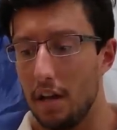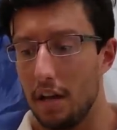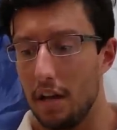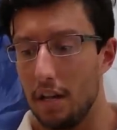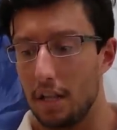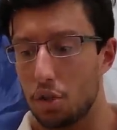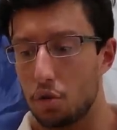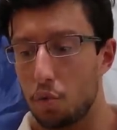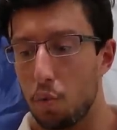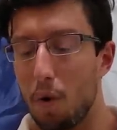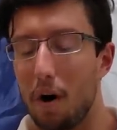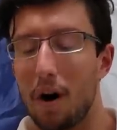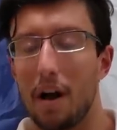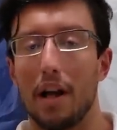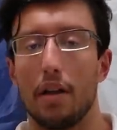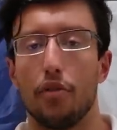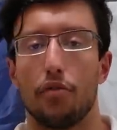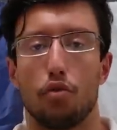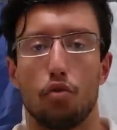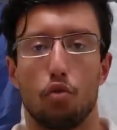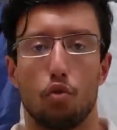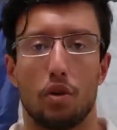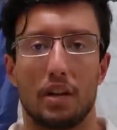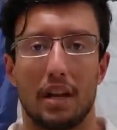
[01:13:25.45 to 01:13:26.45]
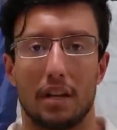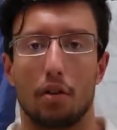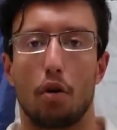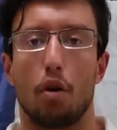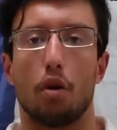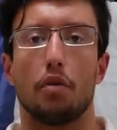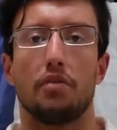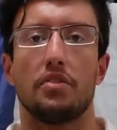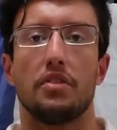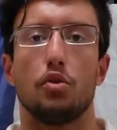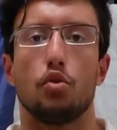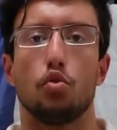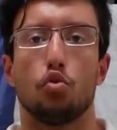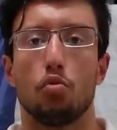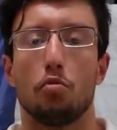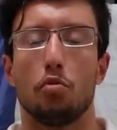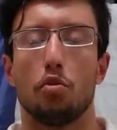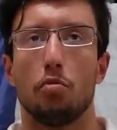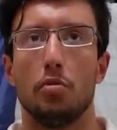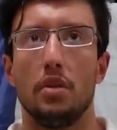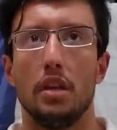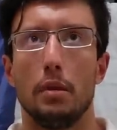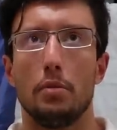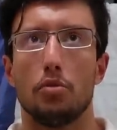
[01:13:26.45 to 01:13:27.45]
It's why, if you look at all of these
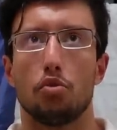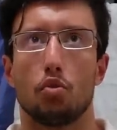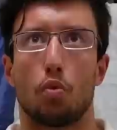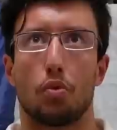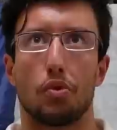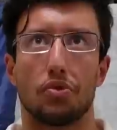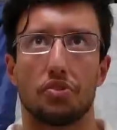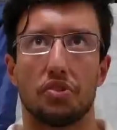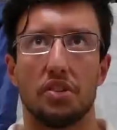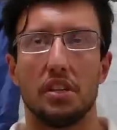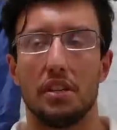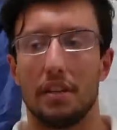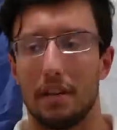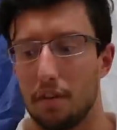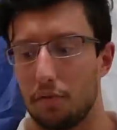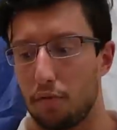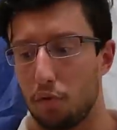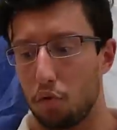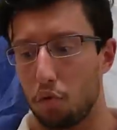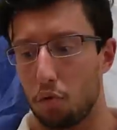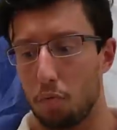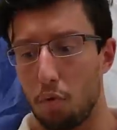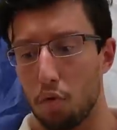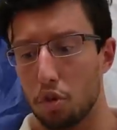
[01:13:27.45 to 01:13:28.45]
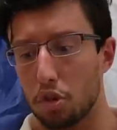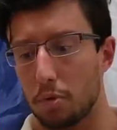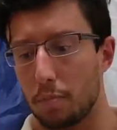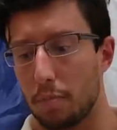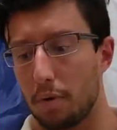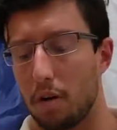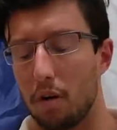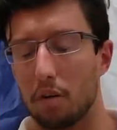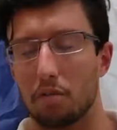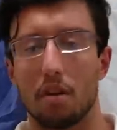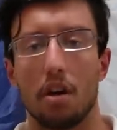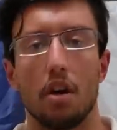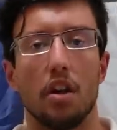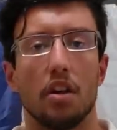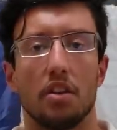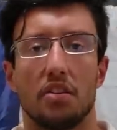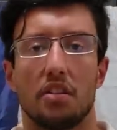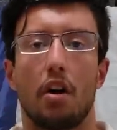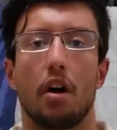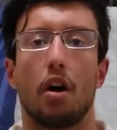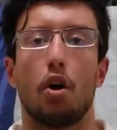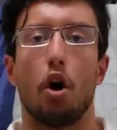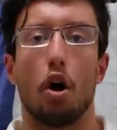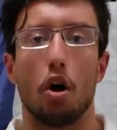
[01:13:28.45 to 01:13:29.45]
Zoomer memes, you will see that for the most part,
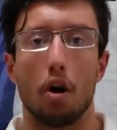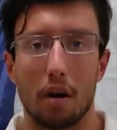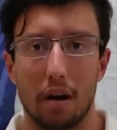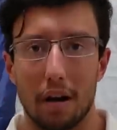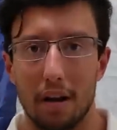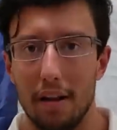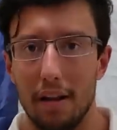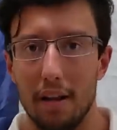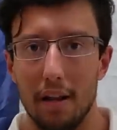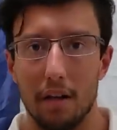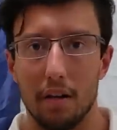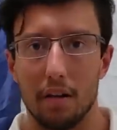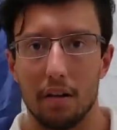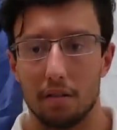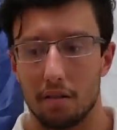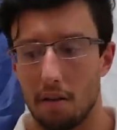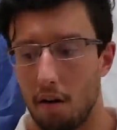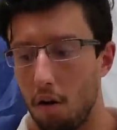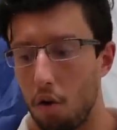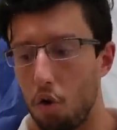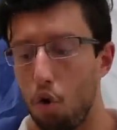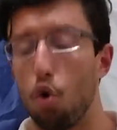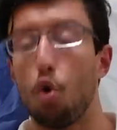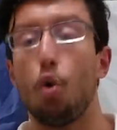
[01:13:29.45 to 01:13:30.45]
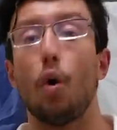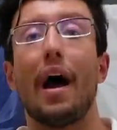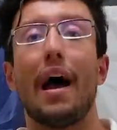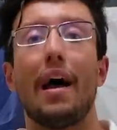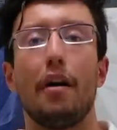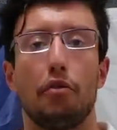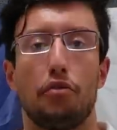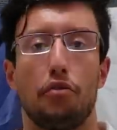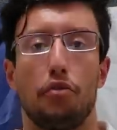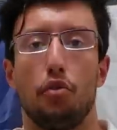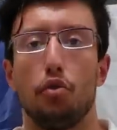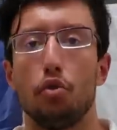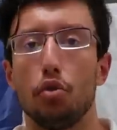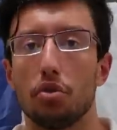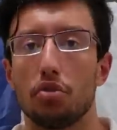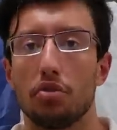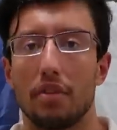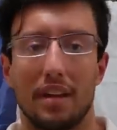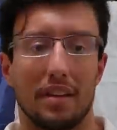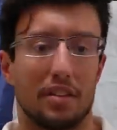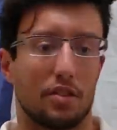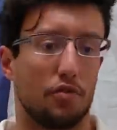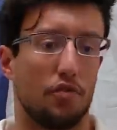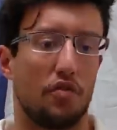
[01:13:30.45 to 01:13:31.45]
they are ugly, they are low effort,
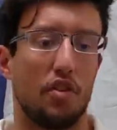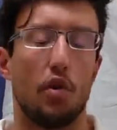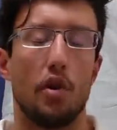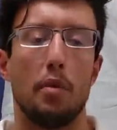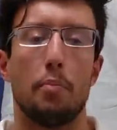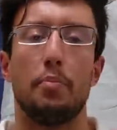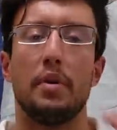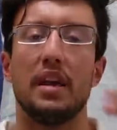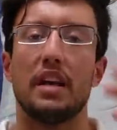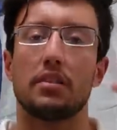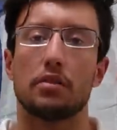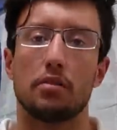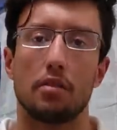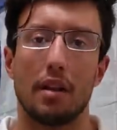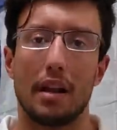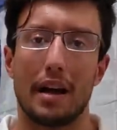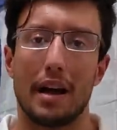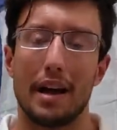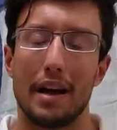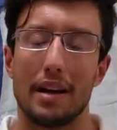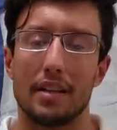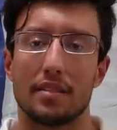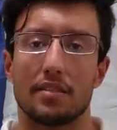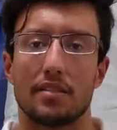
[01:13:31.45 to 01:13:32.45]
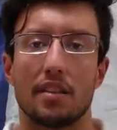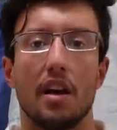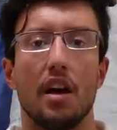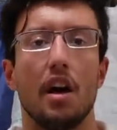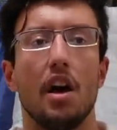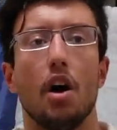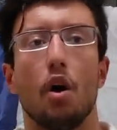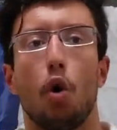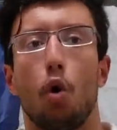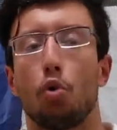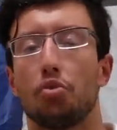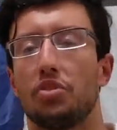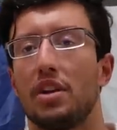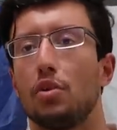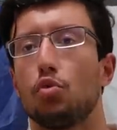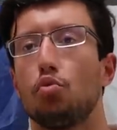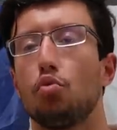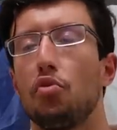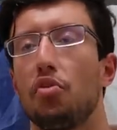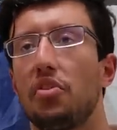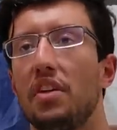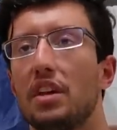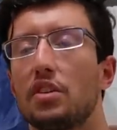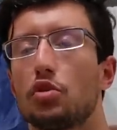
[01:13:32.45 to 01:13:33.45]
it's very pixelized, or they
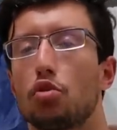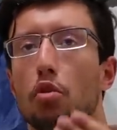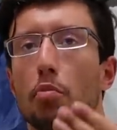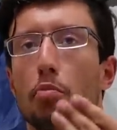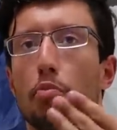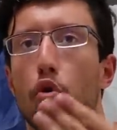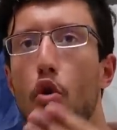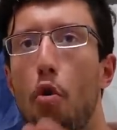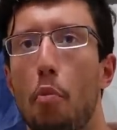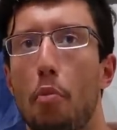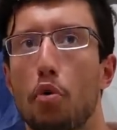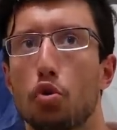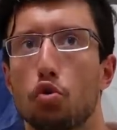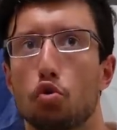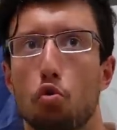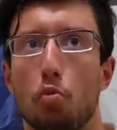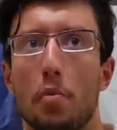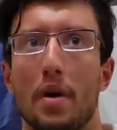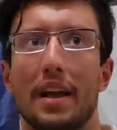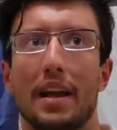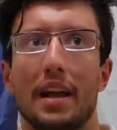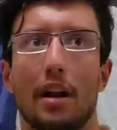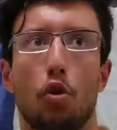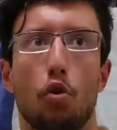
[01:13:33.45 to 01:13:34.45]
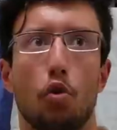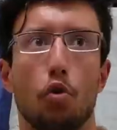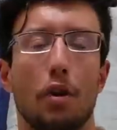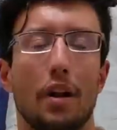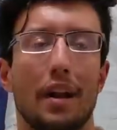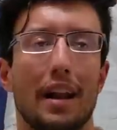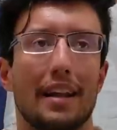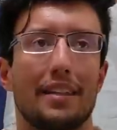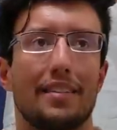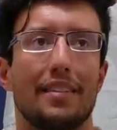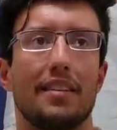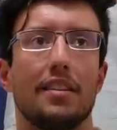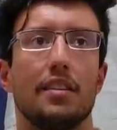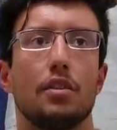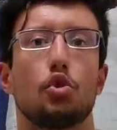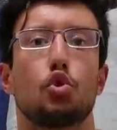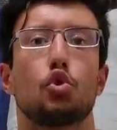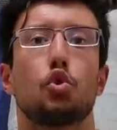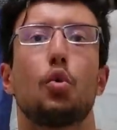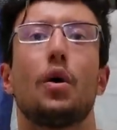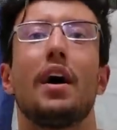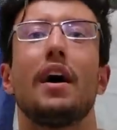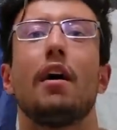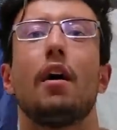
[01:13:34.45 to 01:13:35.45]
do things on purpose to make it look like they didn't
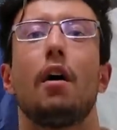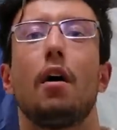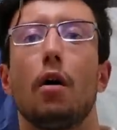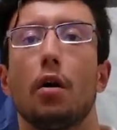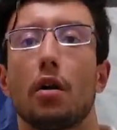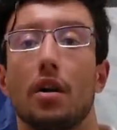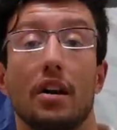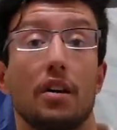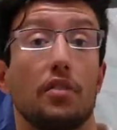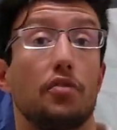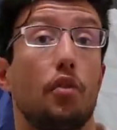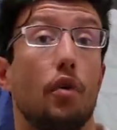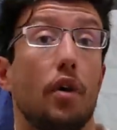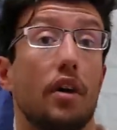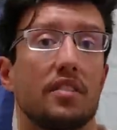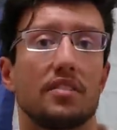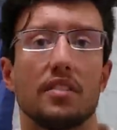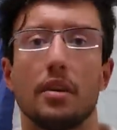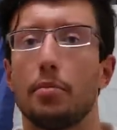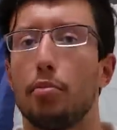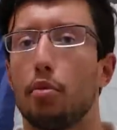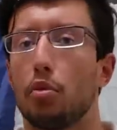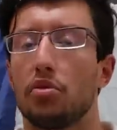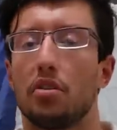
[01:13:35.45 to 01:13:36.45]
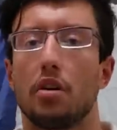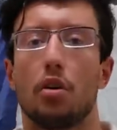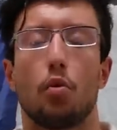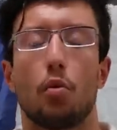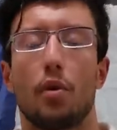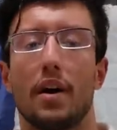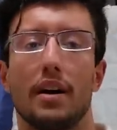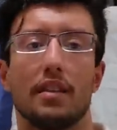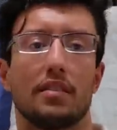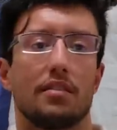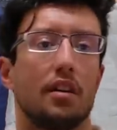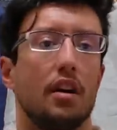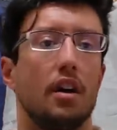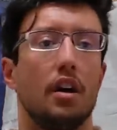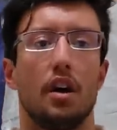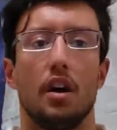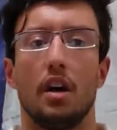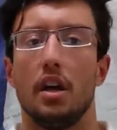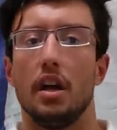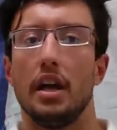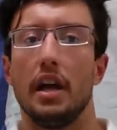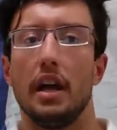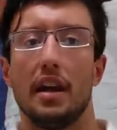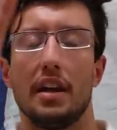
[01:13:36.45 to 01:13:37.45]
try hard. Like, for example, they'll write,
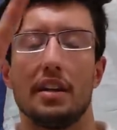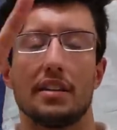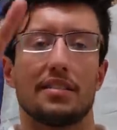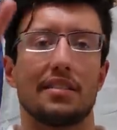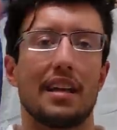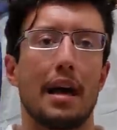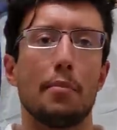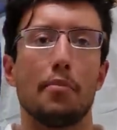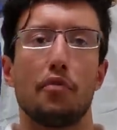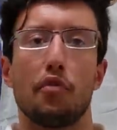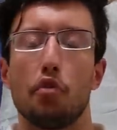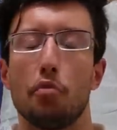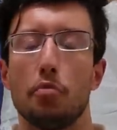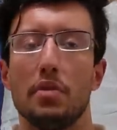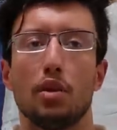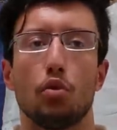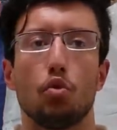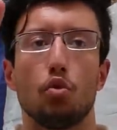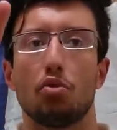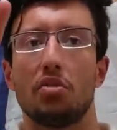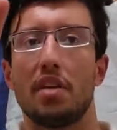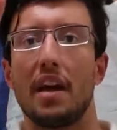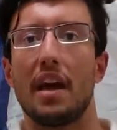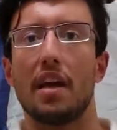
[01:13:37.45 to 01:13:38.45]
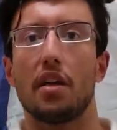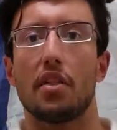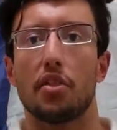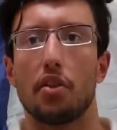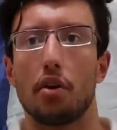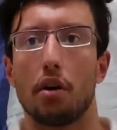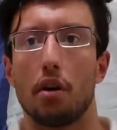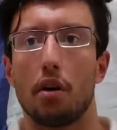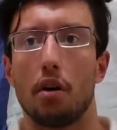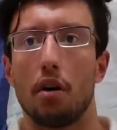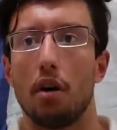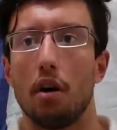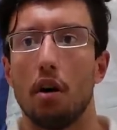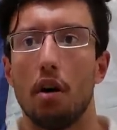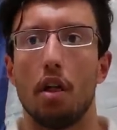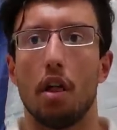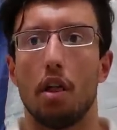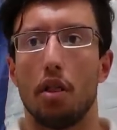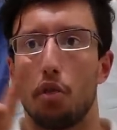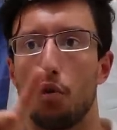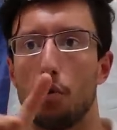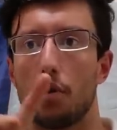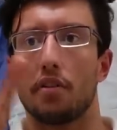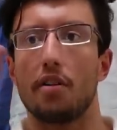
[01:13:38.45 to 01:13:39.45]
It is time for me to take the
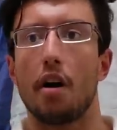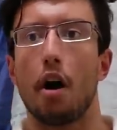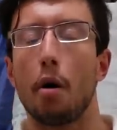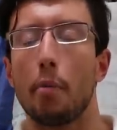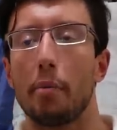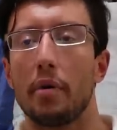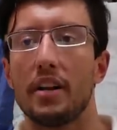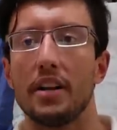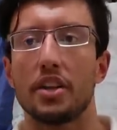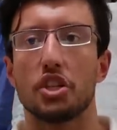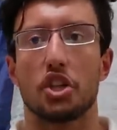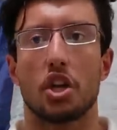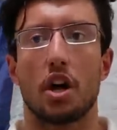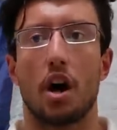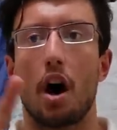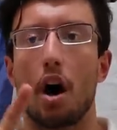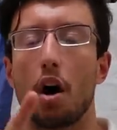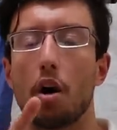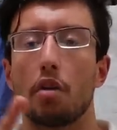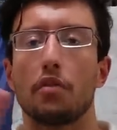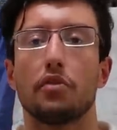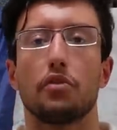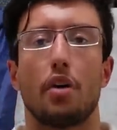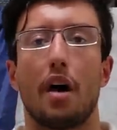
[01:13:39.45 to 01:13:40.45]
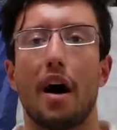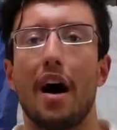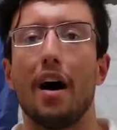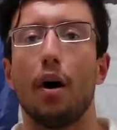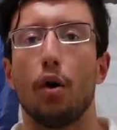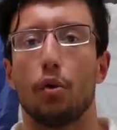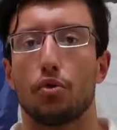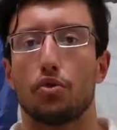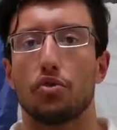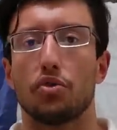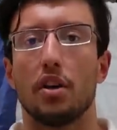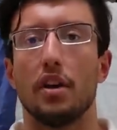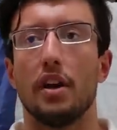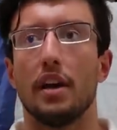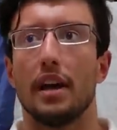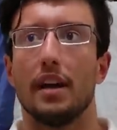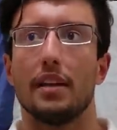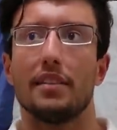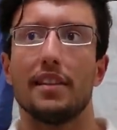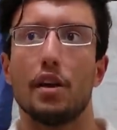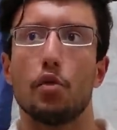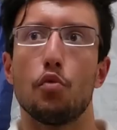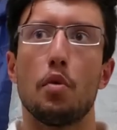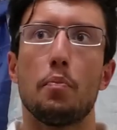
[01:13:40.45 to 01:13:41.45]
the garbage out of the house.
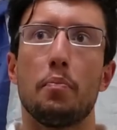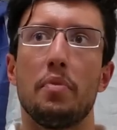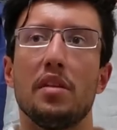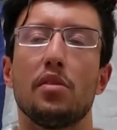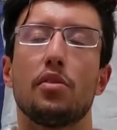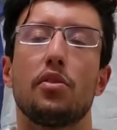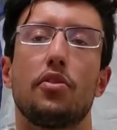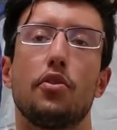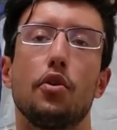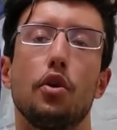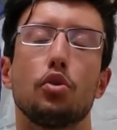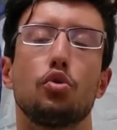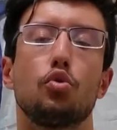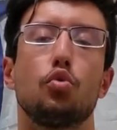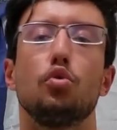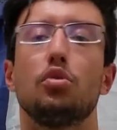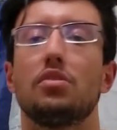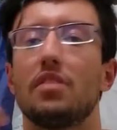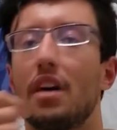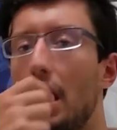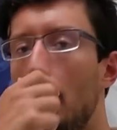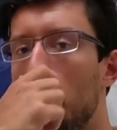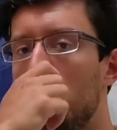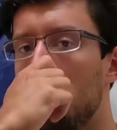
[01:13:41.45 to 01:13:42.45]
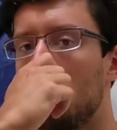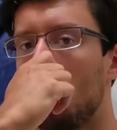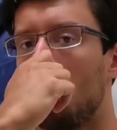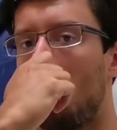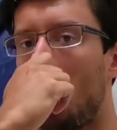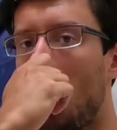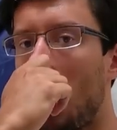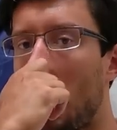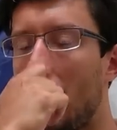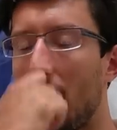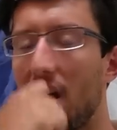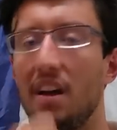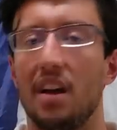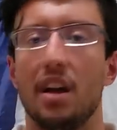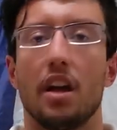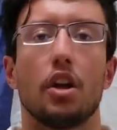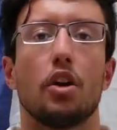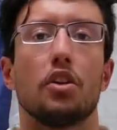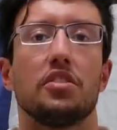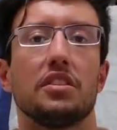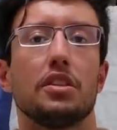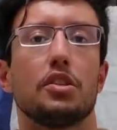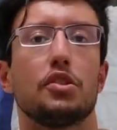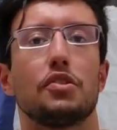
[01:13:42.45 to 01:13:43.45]
And they repeat the two times. Why?
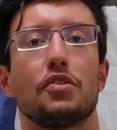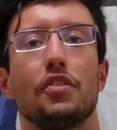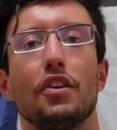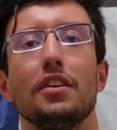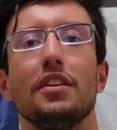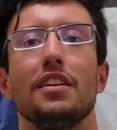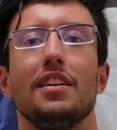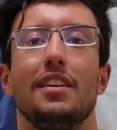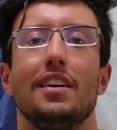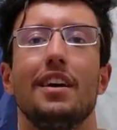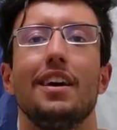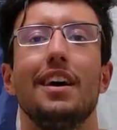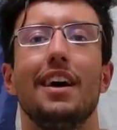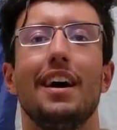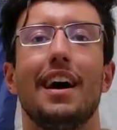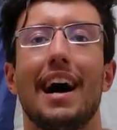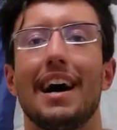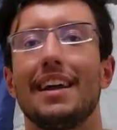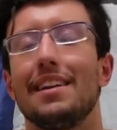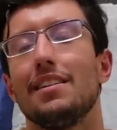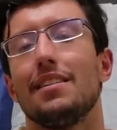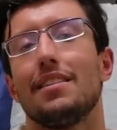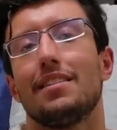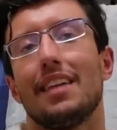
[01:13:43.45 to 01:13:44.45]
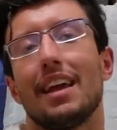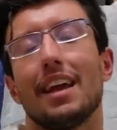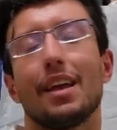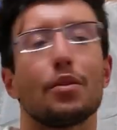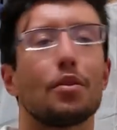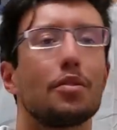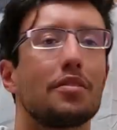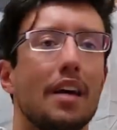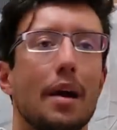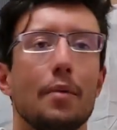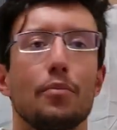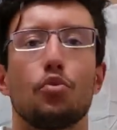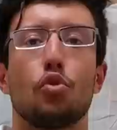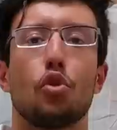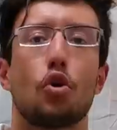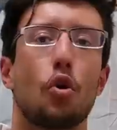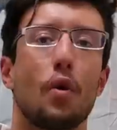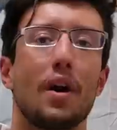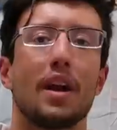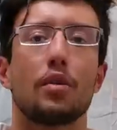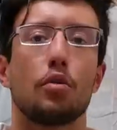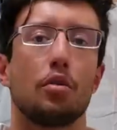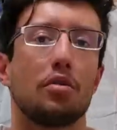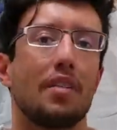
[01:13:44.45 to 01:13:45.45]
Because it's funny. I didn't take the time to
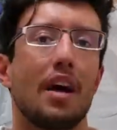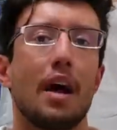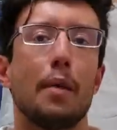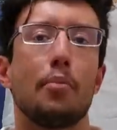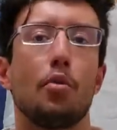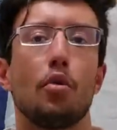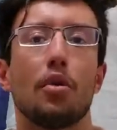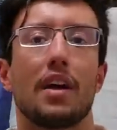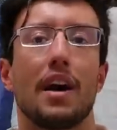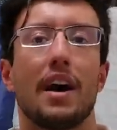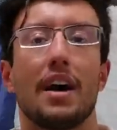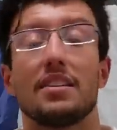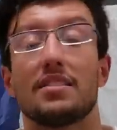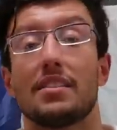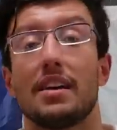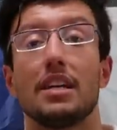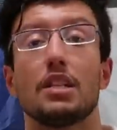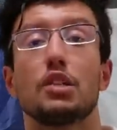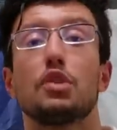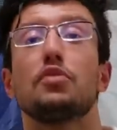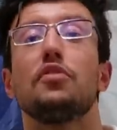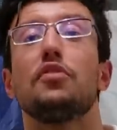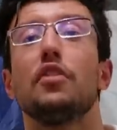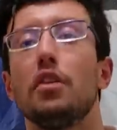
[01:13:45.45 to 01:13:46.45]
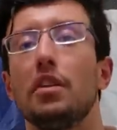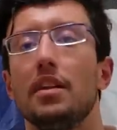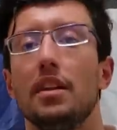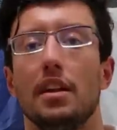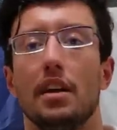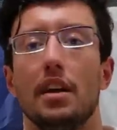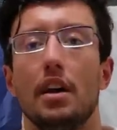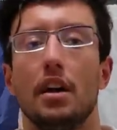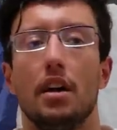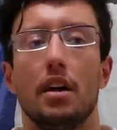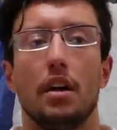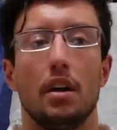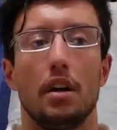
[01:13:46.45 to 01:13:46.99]
correct the typo, guys. It's funny.